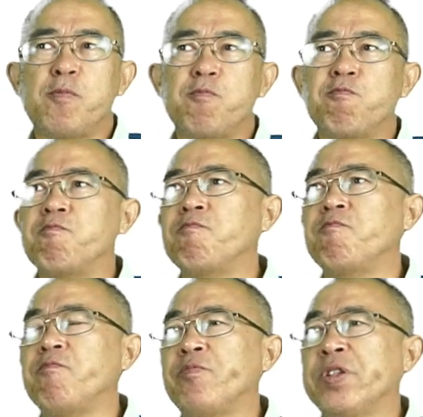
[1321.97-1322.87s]

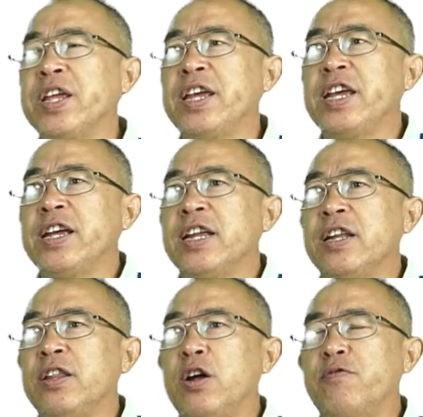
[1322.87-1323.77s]
Hmm.
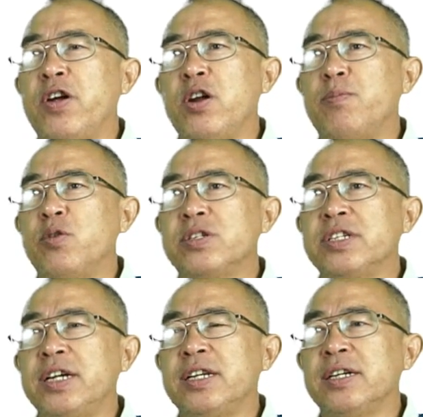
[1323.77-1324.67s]
Not final
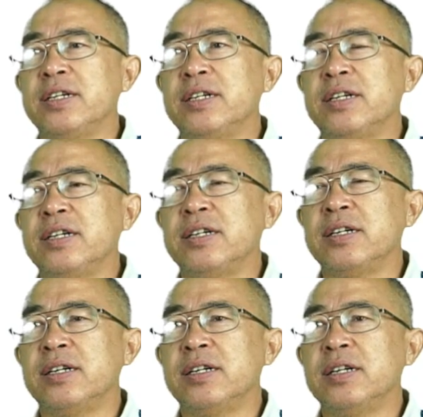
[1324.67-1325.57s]
process.
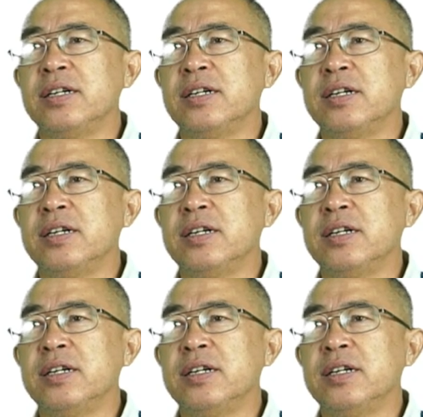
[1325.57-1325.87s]
Uh,